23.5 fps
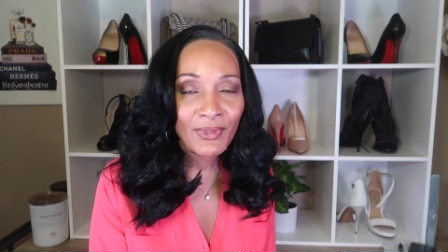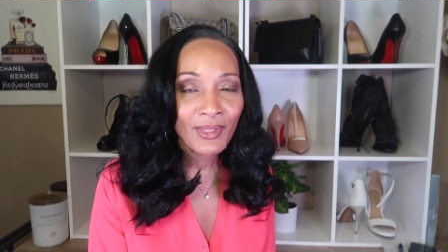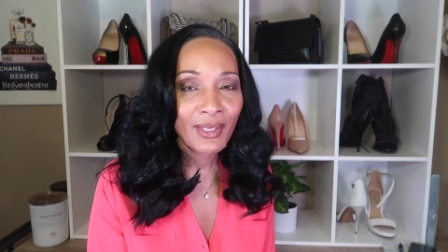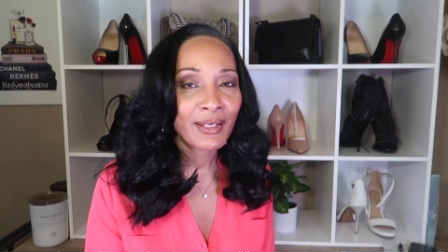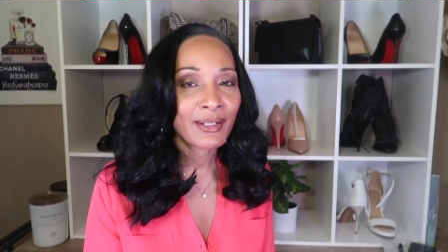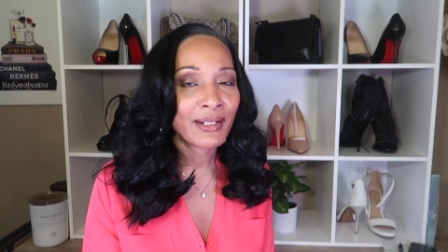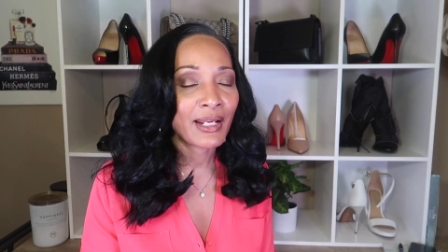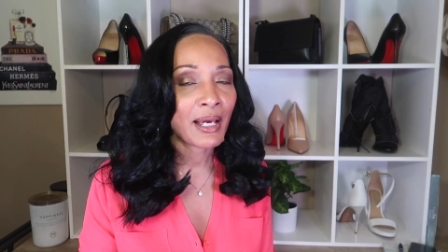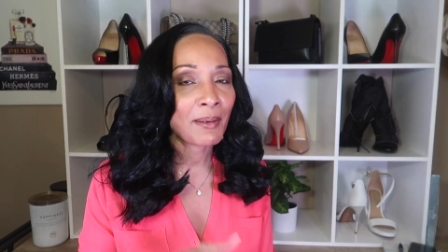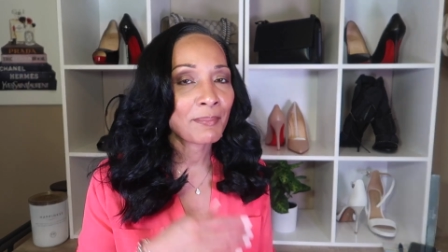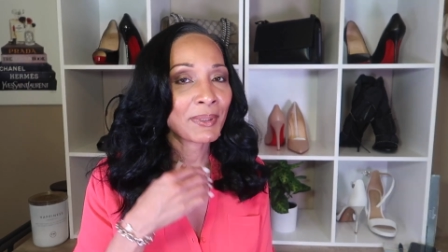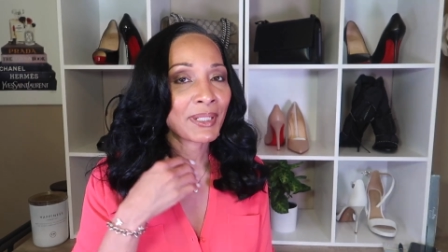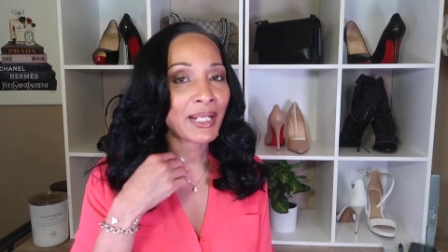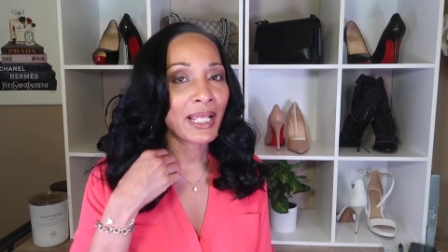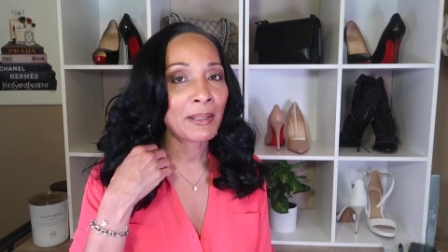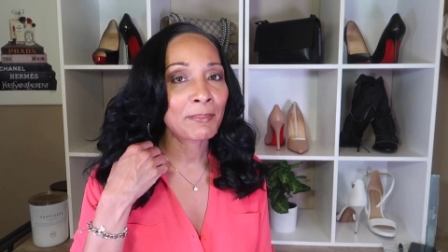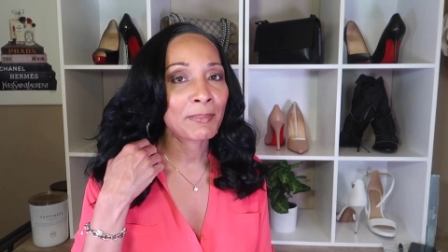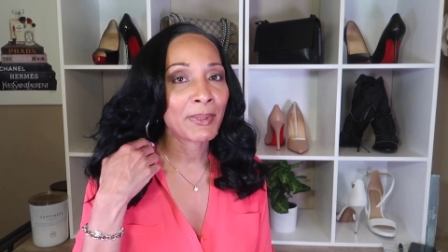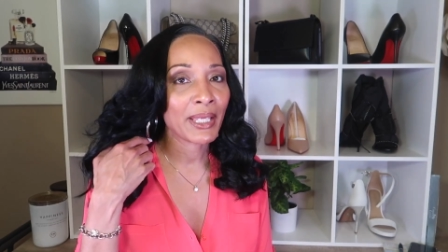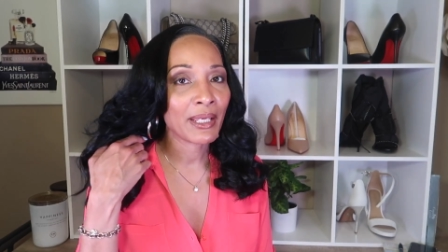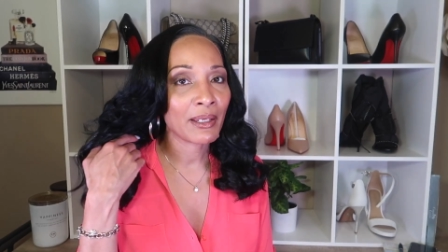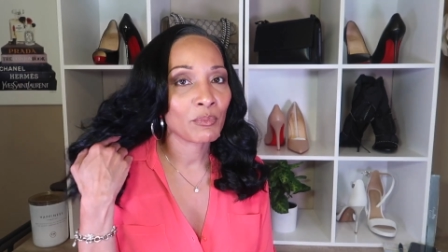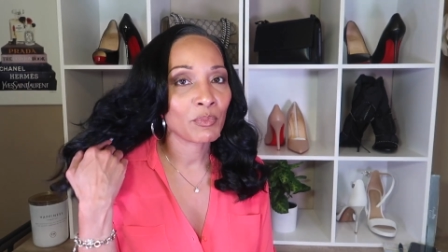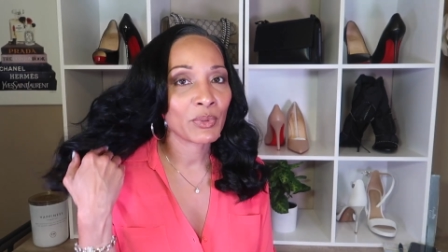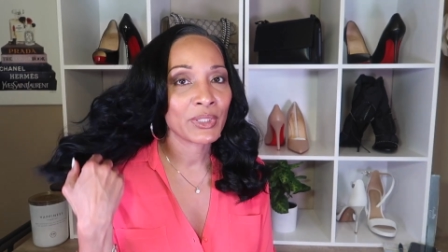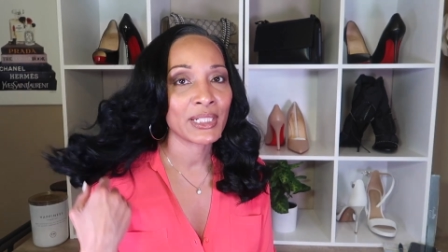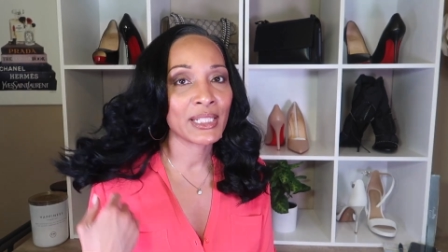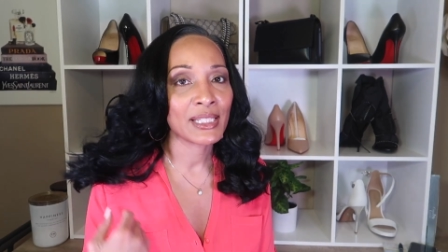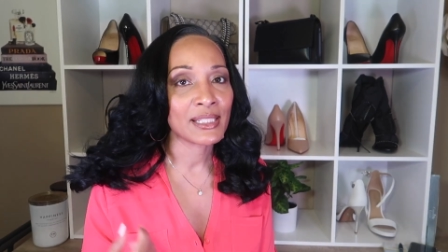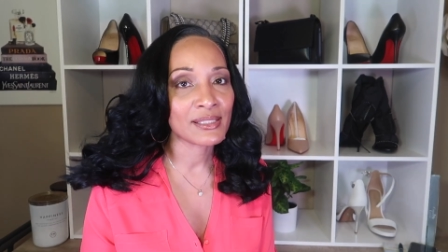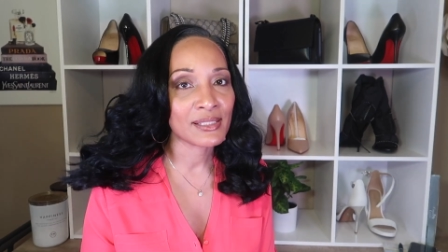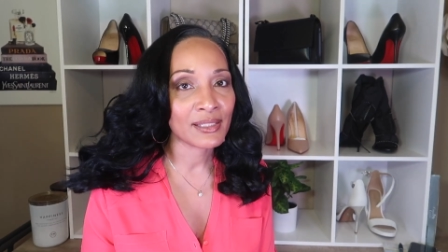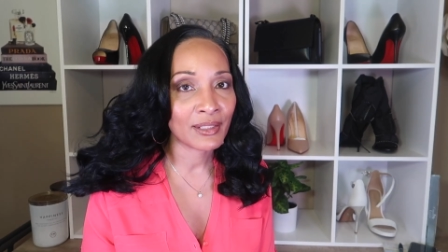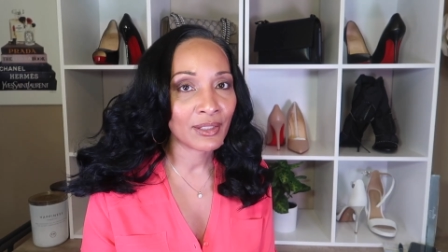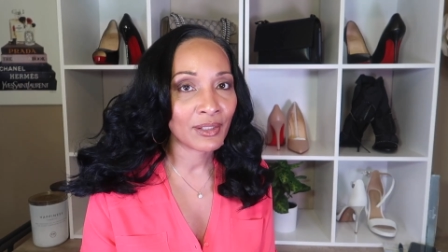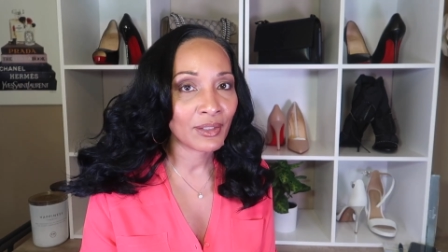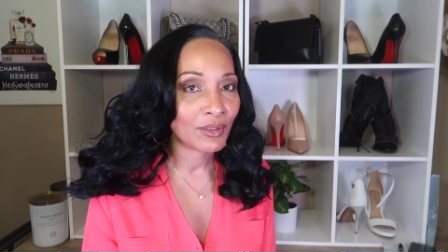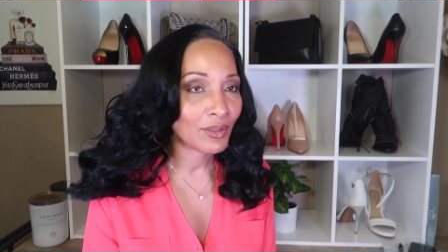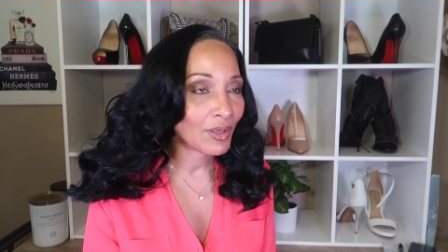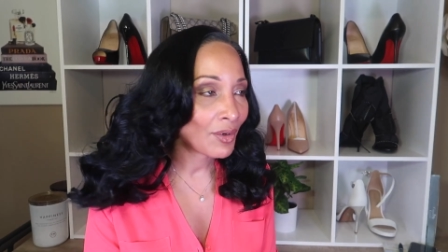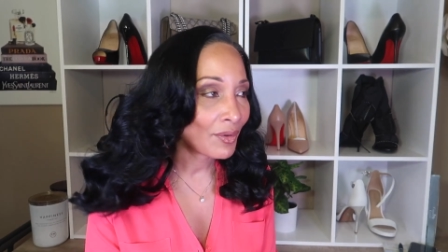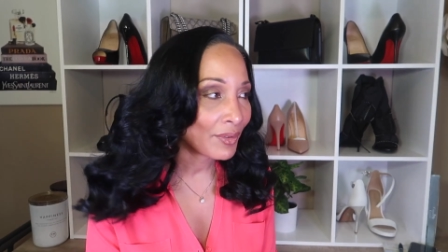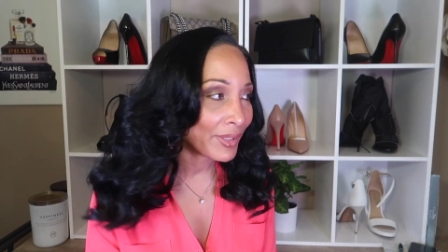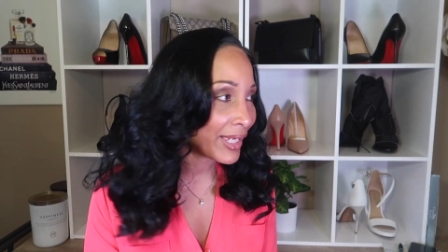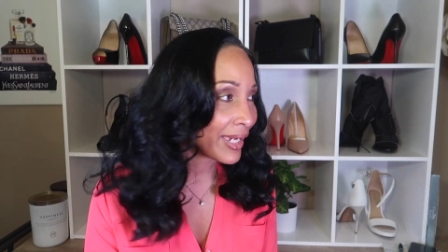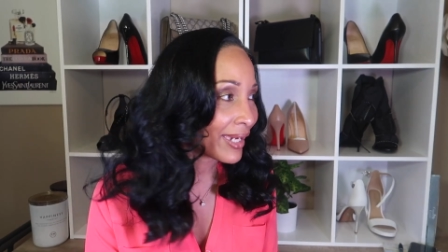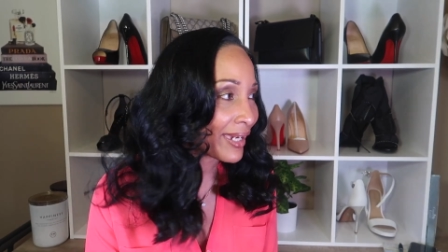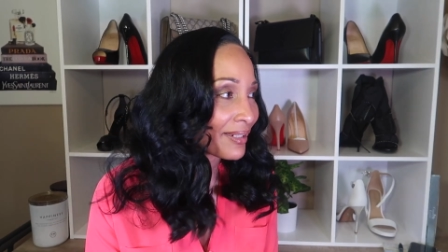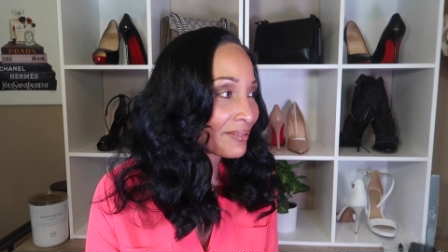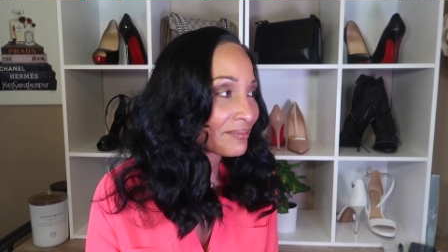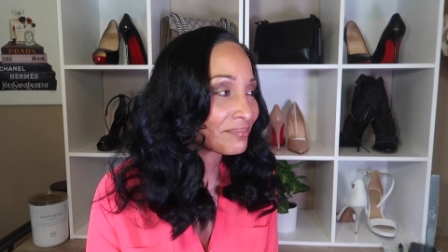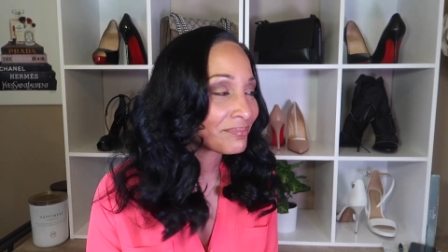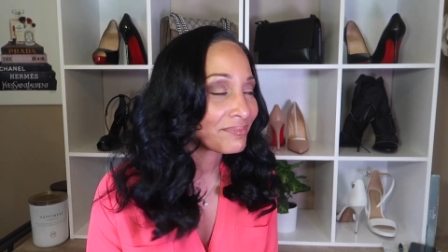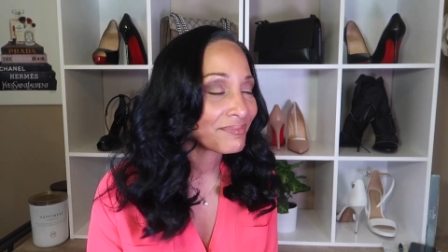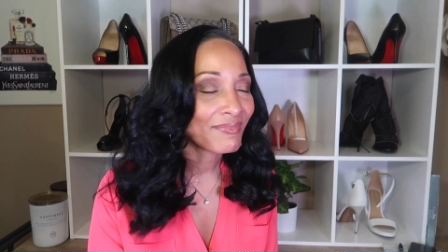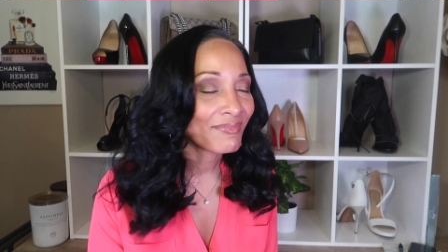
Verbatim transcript: and I'd be like, babe, we need to go. Okay.